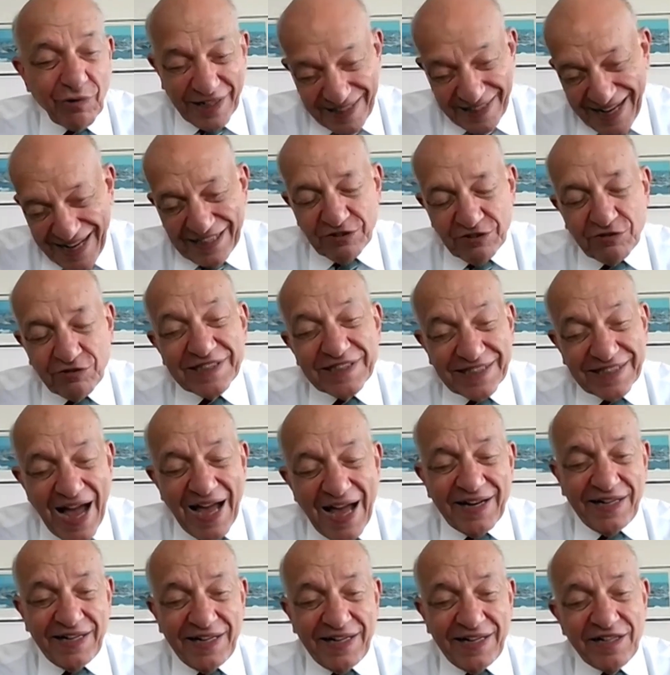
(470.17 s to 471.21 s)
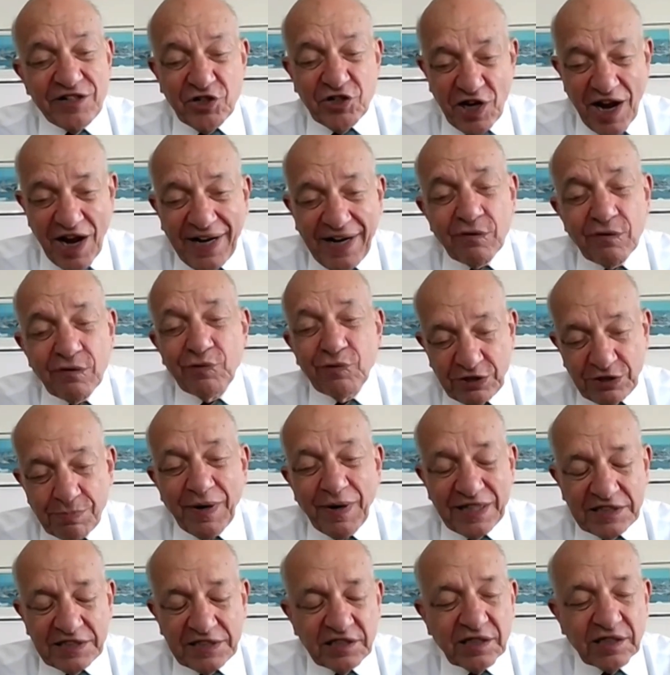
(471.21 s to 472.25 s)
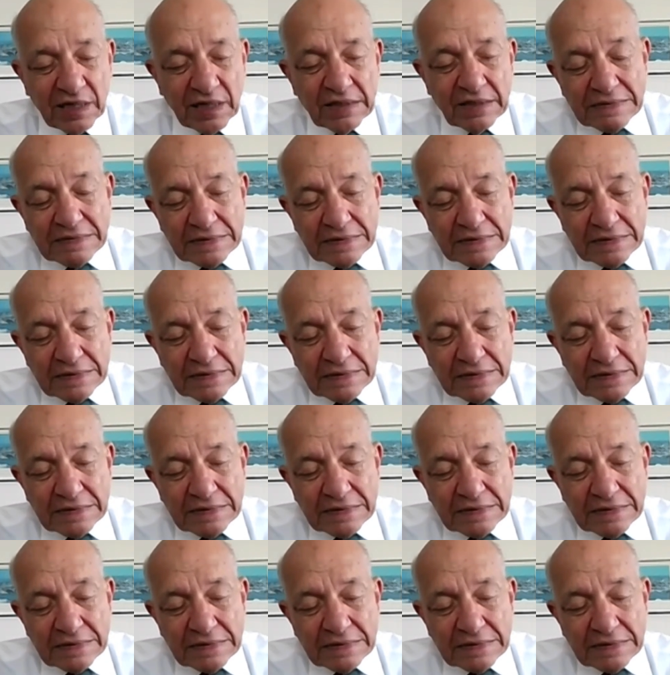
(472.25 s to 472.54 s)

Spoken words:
what Tesla's gotten in China, which Musk